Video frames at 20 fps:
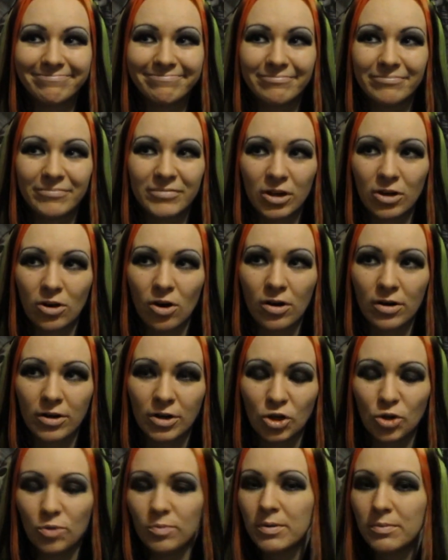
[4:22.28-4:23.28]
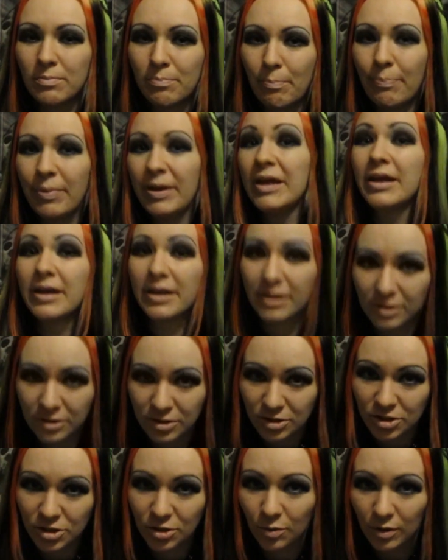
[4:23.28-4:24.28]
there are human
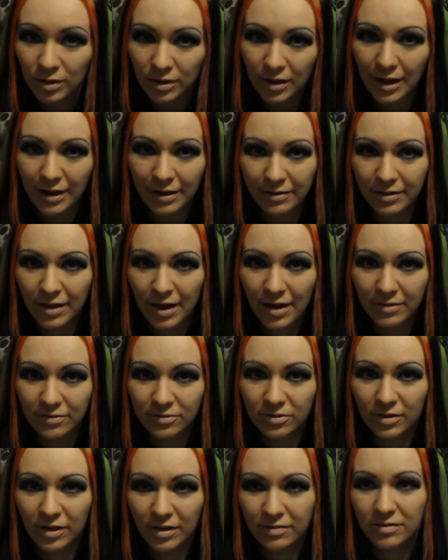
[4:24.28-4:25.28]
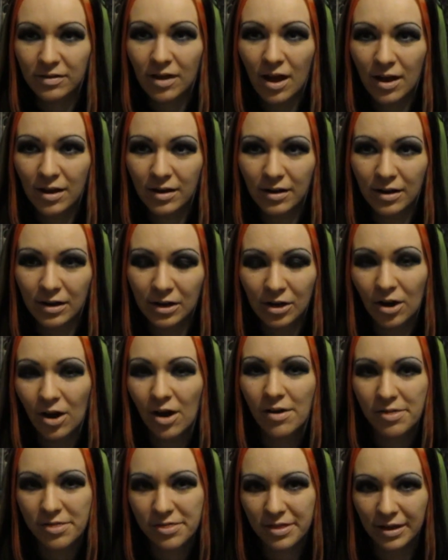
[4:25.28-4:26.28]
beings who are like that. So that's not a
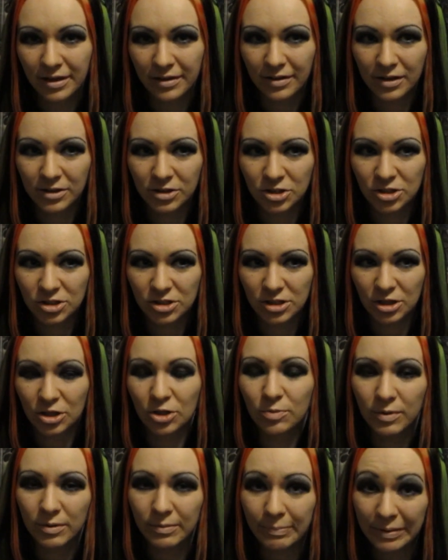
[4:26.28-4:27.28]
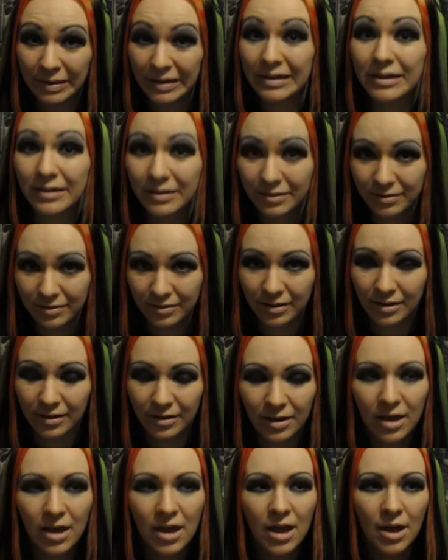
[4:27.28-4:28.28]
goth thing, that's just a human being
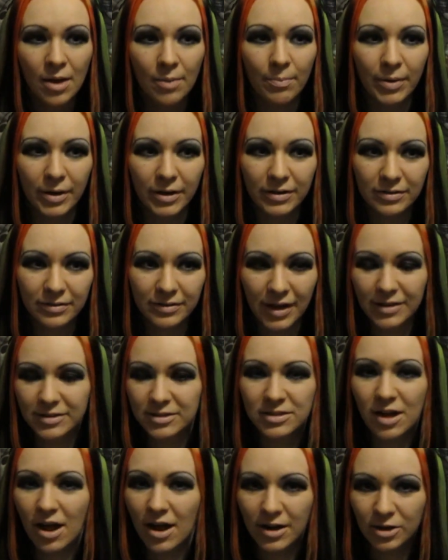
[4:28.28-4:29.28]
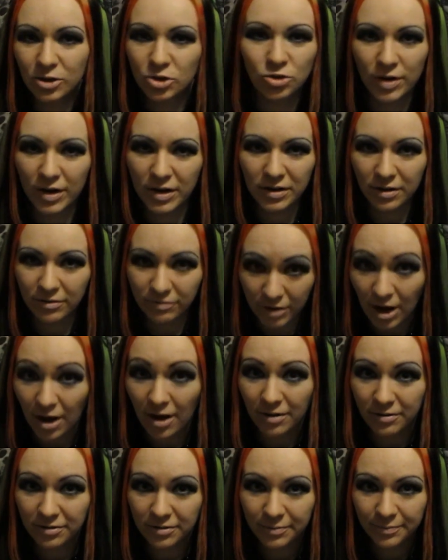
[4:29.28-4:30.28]
thing. But that's not a trait of
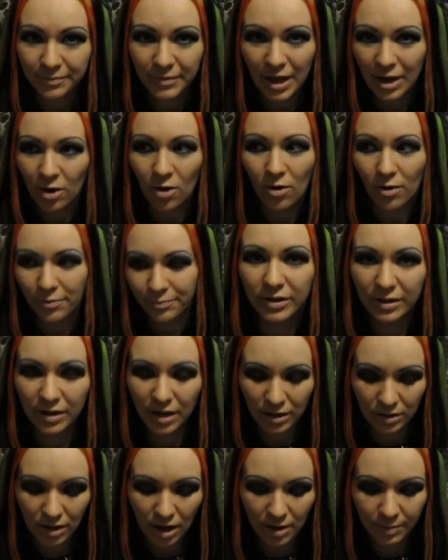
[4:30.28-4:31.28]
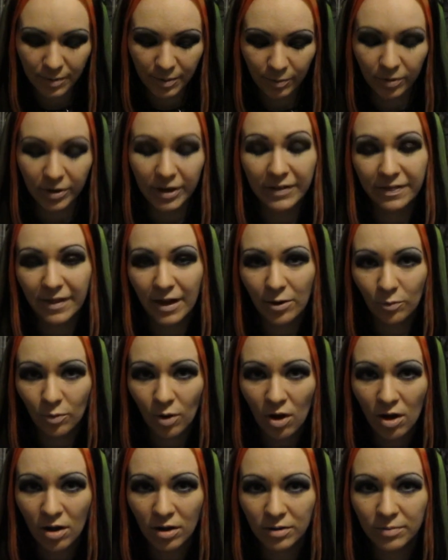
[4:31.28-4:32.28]
goth at all. A lot of people get that
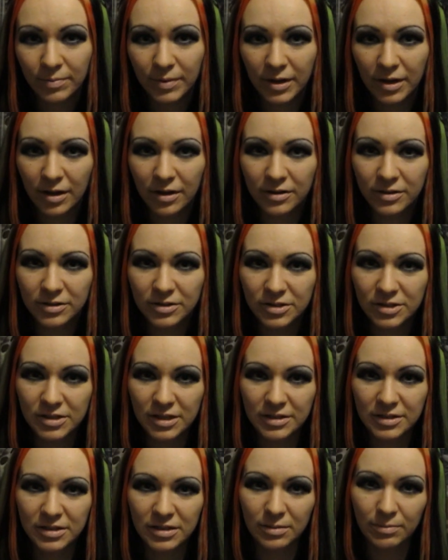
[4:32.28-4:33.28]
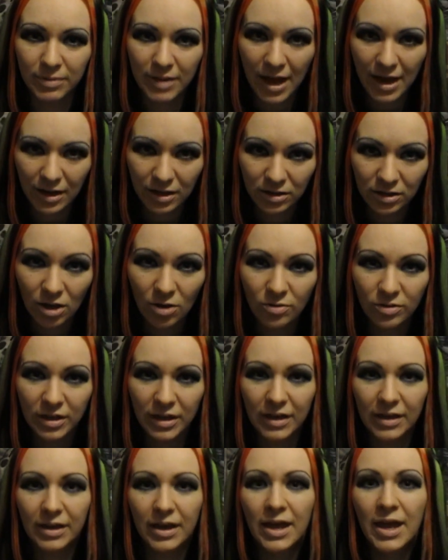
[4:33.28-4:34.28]
wrong because they see the black
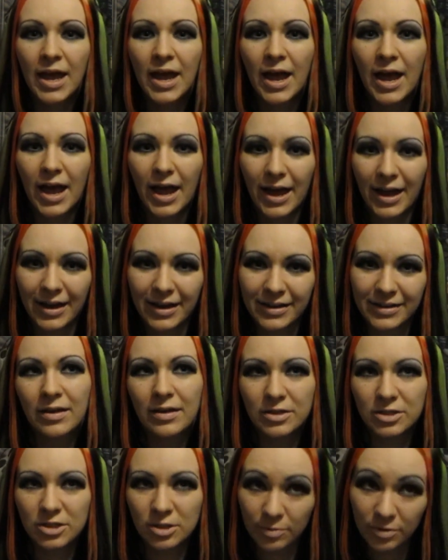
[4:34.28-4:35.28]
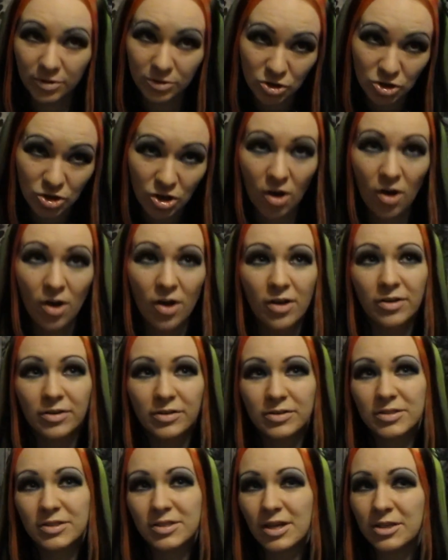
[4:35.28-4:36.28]
clothing and some of the
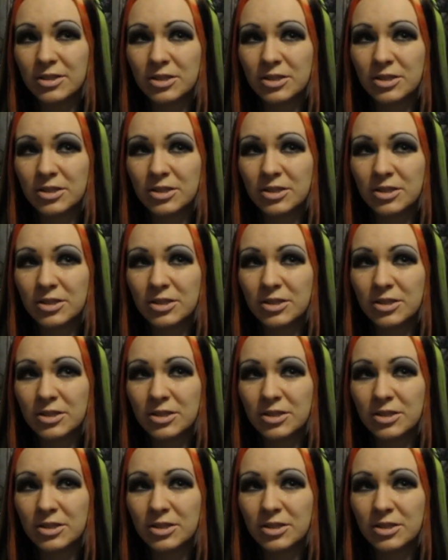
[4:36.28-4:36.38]
songs, I